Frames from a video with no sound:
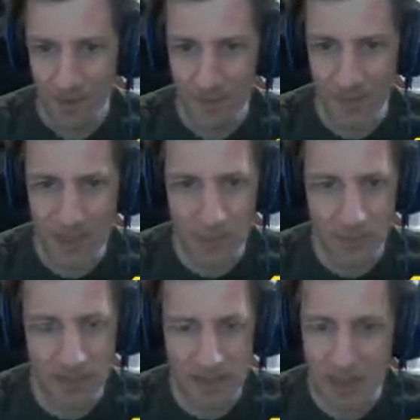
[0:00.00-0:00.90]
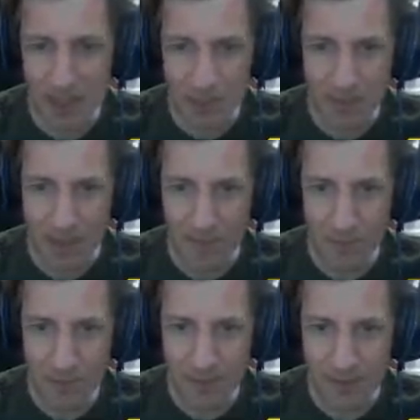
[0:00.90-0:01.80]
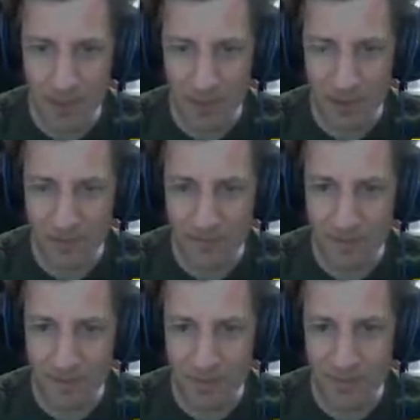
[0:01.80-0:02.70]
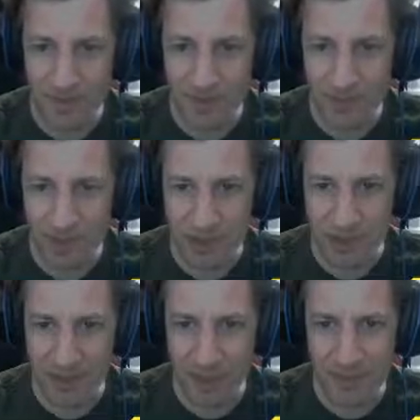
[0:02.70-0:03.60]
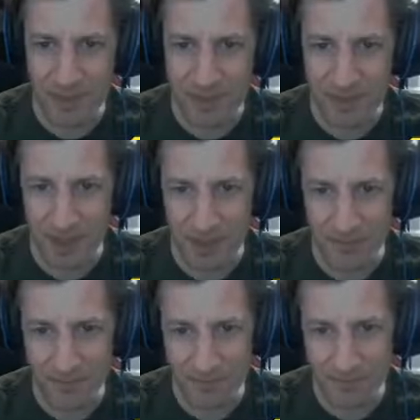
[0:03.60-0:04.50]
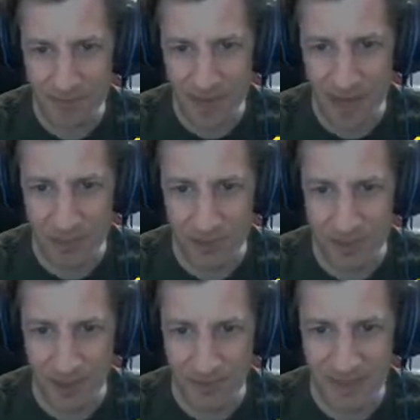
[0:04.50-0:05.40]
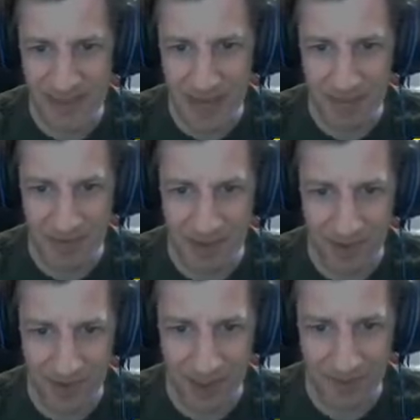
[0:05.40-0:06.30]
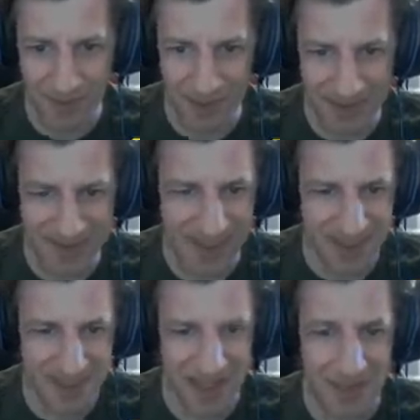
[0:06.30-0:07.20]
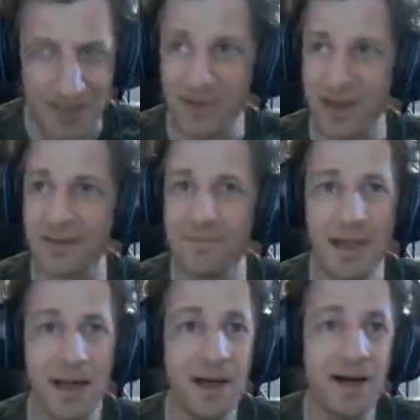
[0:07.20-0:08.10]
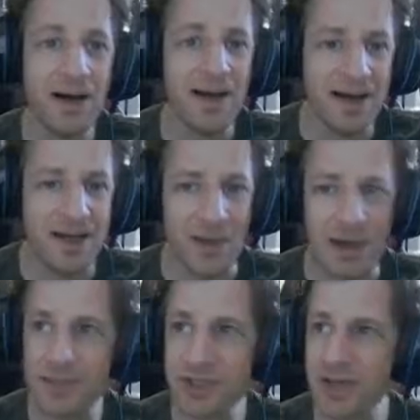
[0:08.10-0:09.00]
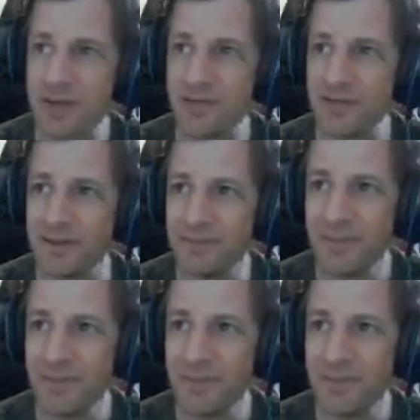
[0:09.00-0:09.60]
By the way, no, I'm really not want to offend people for being Russian. I'm just, I really don't. That's not my thing, okay? That's just not my thing. Anyway, I'm just trying to have fun.